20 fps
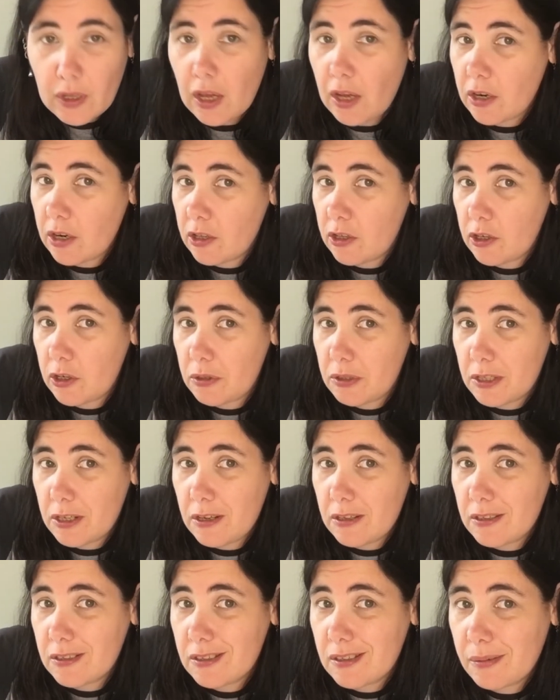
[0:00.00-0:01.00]
another new
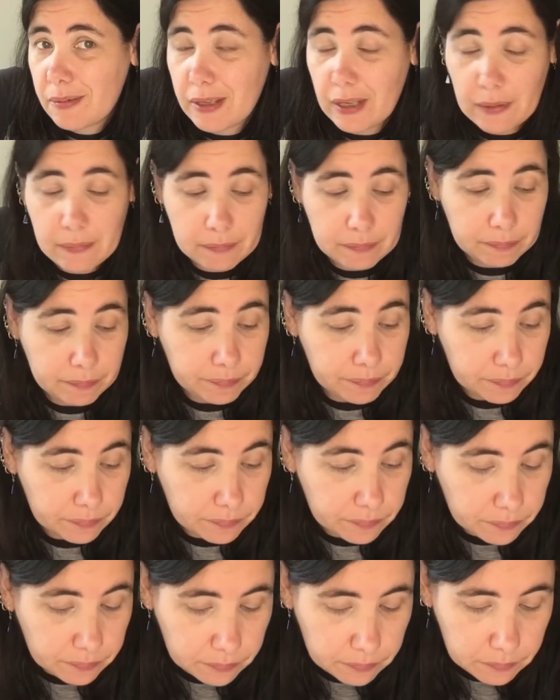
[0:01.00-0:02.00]
start that's coming up.
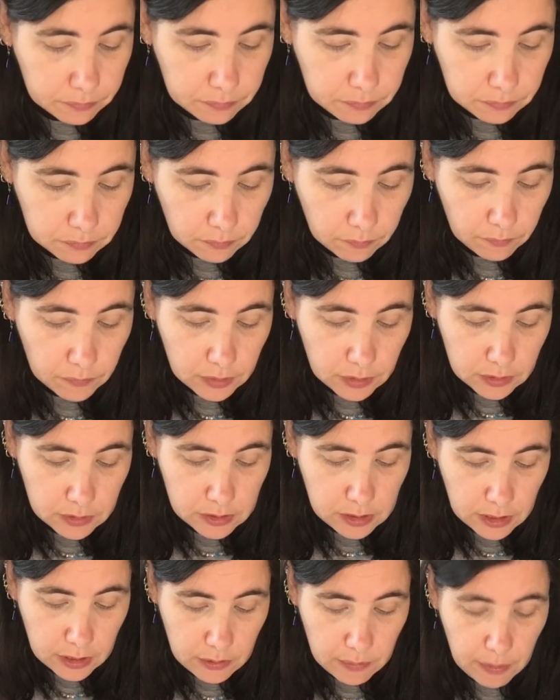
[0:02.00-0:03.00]
So